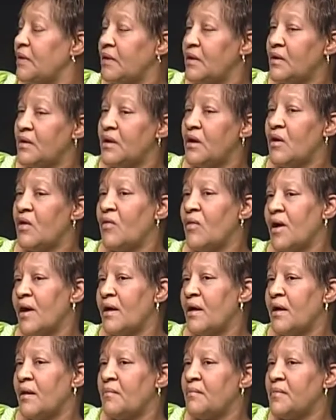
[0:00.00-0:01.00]
You know,
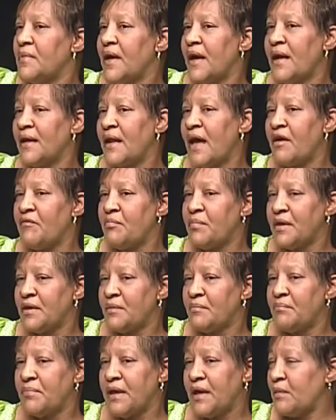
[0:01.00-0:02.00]
um, and I've
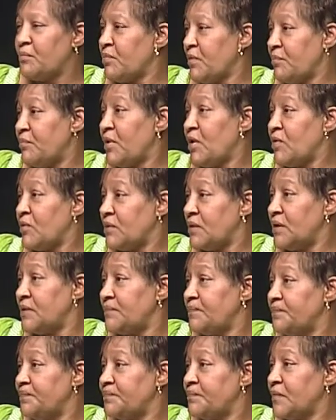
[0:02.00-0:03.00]
been a big proponent
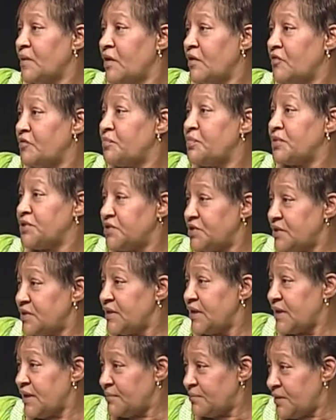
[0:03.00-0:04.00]
of
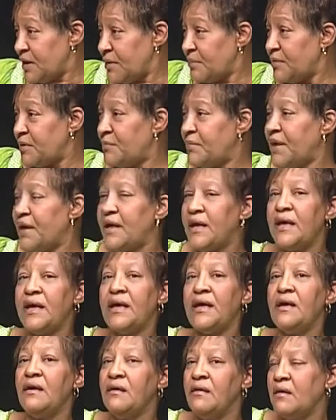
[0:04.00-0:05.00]
pushing the
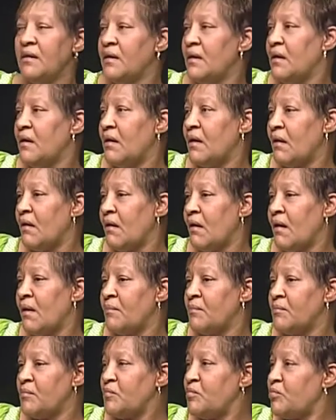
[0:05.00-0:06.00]
MWBE
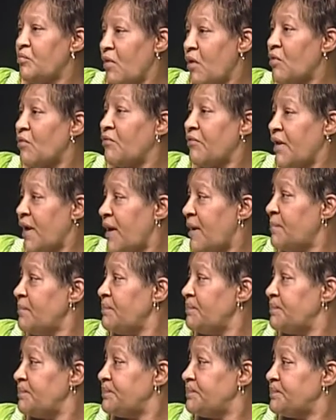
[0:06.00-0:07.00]
um, program,
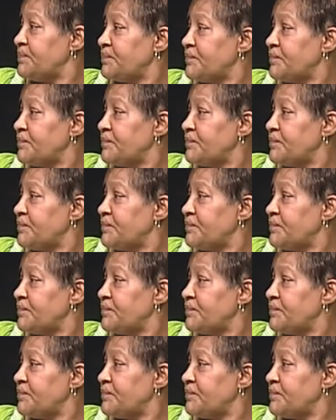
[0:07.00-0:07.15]
spell,